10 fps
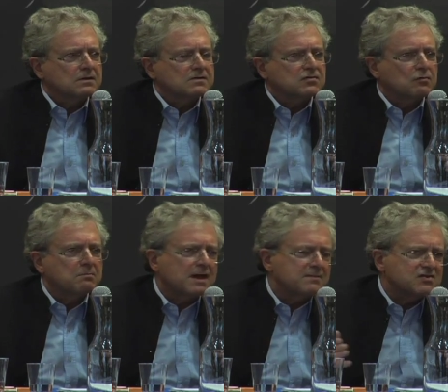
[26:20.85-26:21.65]
So
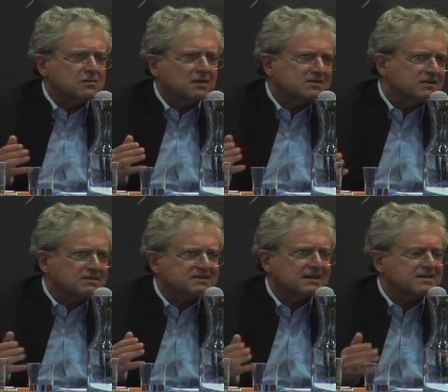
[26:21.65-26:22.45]
maybe she was not
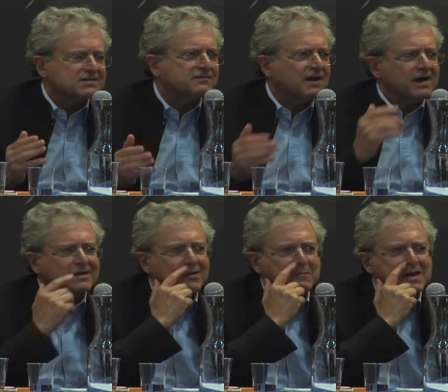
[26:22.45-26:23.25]
satisfied
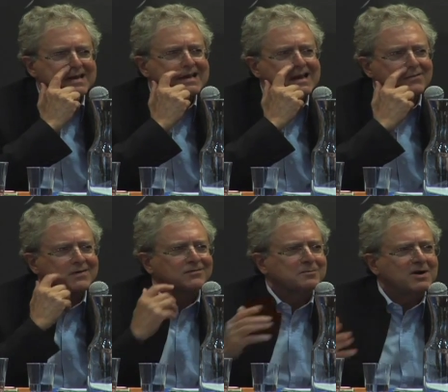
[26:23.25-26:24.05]
completely with
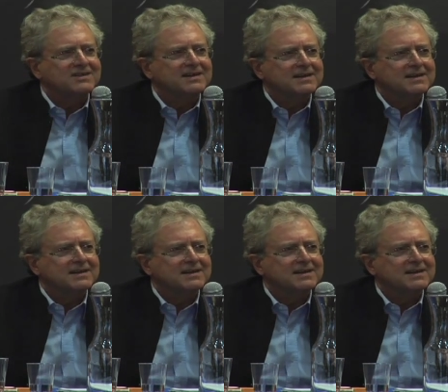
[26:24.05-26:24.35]
her body.